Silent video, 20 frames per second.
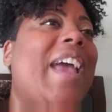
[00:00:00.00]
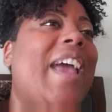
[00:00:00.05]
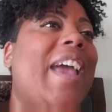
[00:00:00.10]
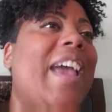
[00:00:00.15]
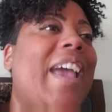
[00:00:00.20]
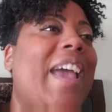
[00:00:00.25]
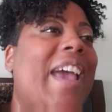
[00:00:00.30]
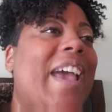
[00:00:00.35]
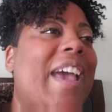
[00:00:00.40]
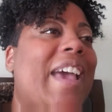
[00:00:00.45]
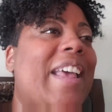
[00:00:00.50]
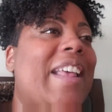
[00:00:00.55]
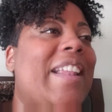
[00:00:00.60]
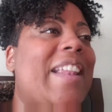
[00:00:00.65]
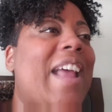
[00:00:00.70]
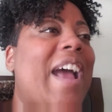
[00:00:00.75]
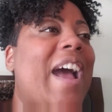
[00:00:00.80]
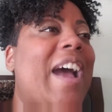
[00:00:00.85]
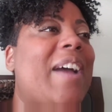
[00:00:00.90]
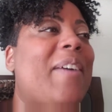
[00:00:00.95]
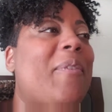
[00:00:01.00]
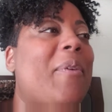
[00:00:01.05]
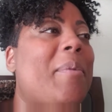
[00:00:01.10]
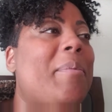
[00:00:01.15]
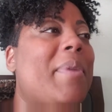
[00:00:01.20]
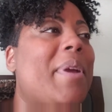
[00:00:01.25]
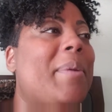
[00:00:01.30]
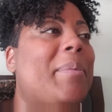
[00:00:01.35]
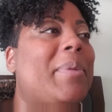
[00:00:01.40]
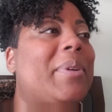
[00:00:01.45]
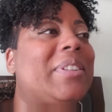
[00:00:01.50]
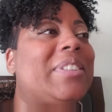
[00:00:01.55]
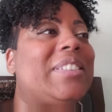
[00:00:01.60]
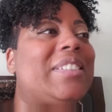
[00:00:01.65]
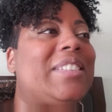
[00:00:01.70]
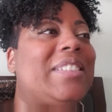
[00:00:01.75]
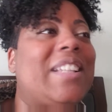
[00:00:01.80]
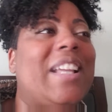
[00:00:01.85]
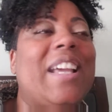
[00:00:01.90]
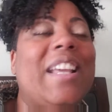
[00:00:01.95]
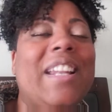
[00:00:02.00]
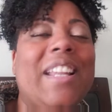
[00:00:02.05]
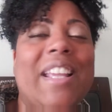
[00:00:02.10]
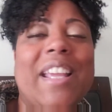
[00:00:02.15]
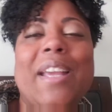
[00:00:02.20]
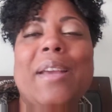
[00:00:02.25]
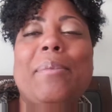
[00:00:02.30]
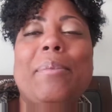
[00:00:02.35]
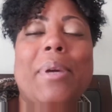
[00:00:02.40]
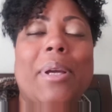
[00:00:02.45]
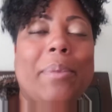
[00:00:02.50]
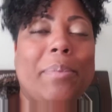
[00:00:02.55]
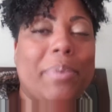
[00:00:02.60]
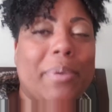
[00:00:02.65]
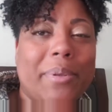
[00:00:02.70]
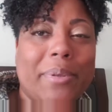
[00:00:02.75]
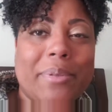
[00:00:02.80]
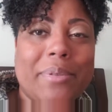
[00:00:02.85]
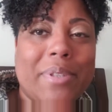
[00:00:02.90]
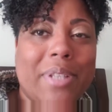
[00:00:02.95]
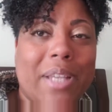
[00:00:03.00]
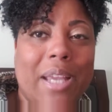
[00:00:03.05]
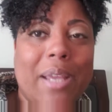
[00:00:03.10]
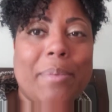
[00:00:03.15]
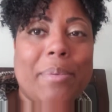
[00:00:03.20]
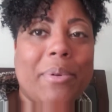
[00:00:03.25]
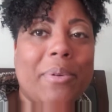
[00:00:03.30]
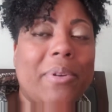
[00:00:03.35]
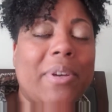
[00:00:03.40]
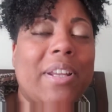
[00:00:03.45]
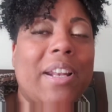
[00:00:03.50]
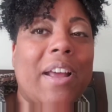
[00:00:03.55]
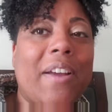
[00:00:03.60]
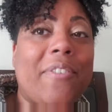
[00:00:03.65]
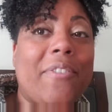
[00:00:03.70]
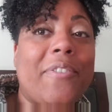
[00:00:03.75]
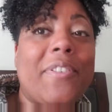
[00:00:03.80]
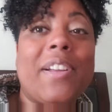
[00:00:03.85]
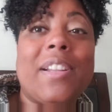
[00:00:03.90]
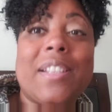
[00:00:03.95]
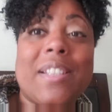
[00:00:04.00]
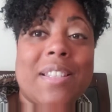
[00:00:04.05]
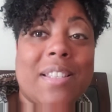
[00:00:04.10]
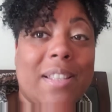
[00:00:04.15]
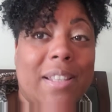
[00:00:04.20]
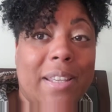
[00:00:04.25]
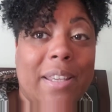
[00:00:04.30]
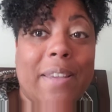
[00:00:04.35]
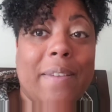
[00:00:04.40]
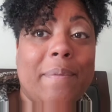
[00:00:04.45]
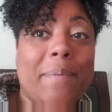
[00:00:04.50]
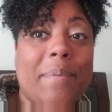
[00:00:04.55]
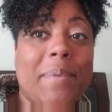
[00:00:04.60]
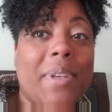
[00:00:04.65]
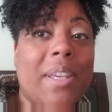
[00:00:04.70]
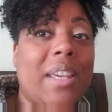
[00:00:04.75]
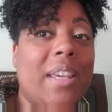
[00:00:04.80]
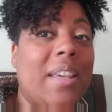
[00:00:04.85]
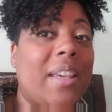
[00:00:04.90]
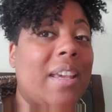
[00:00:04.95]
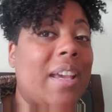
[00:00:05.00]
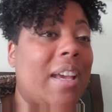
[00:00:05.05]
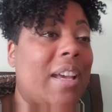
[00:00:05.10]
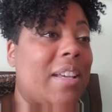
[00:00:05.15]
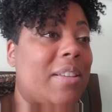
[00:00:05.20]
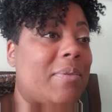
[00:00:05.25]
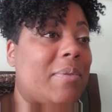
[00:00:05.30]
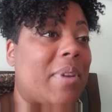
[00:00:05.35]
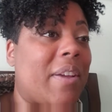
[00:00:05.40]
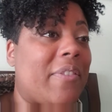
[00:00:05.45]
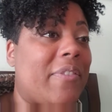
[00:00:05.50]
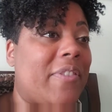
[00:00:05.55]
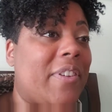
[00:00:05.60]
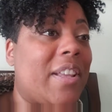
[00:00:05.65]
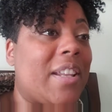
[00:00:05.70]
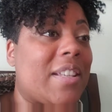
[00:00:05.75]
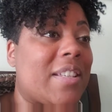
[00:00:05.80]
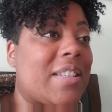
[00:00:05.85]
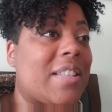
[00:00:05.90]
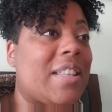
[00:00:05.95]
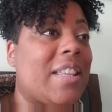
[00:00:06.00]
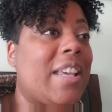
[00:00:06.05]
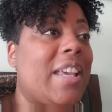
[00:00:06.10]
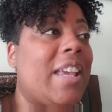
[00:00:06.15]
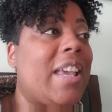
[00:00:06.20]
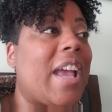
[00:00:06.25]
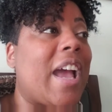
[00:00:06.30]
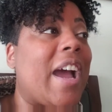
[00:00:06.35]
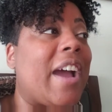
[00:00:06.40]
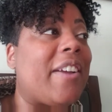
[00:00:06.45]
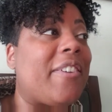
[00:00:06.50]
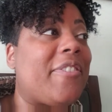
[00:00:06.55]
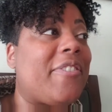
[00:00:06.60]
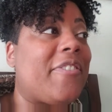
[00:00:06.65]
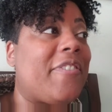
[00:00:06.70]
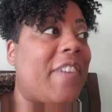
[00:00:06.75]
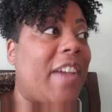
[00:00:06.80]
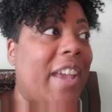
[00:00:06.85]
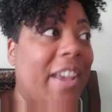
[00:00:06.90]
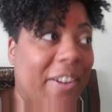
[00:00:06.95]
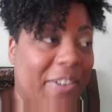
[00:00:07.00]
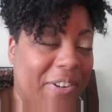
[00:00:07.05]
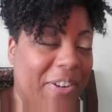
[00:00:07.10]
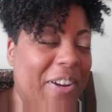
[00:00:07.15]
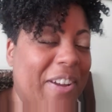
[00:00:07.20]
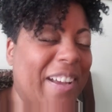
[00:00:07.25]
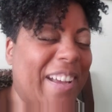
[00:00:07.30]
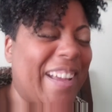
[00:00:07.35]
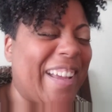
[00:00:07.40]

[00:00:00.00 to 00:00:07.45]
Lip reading: And I remember standing at my pool table, and I fell asleep. And guys, when I fell asleep, I fell.